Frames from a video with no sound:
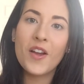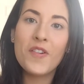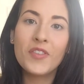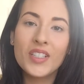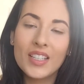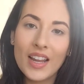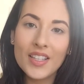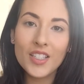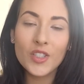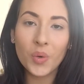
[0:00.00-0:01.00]
So for today's
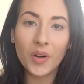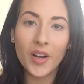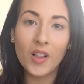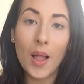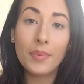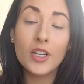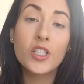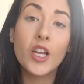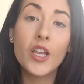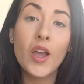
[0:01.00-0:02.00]
tutorial, I'm going to
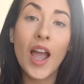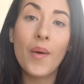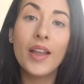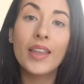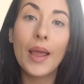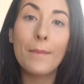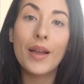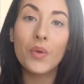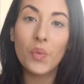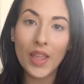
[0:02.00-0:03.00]
show you how I get
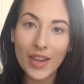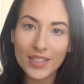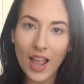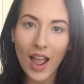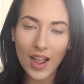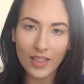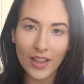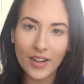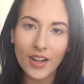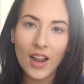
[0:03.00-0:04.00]
my winged
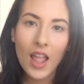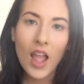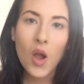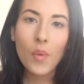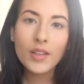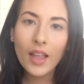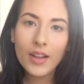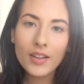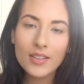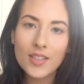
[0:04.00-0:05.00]
eyeliner. Wing
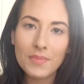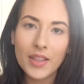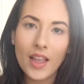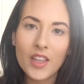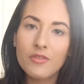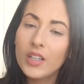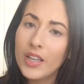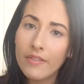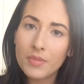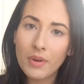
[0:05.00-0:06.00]
liner is something that you
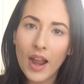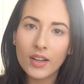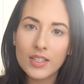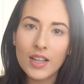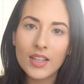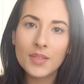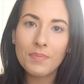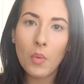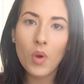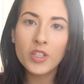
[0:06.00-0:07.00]
really have to practice,
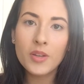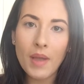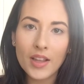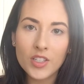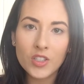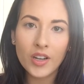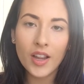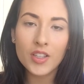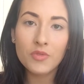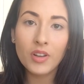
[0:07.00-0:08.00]
but once you master it,
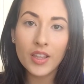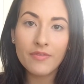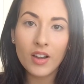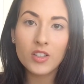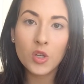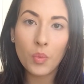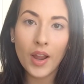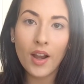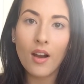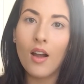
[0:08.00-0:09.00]
it's really fun to
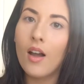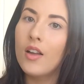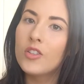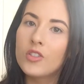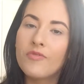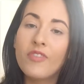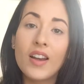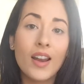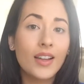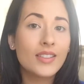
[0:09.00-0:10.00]
wear on
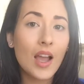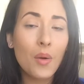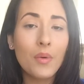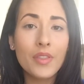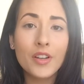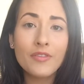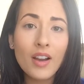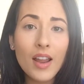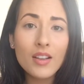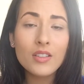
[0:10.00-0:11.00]
fun nights out with your
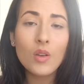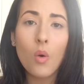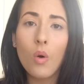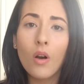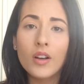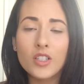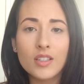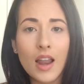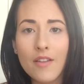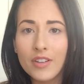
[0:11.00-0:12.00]
friends or just
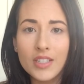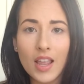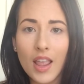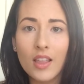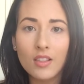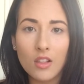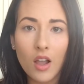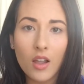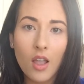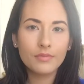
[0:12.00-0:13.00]
an everyday
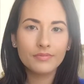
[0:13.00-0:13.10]
look.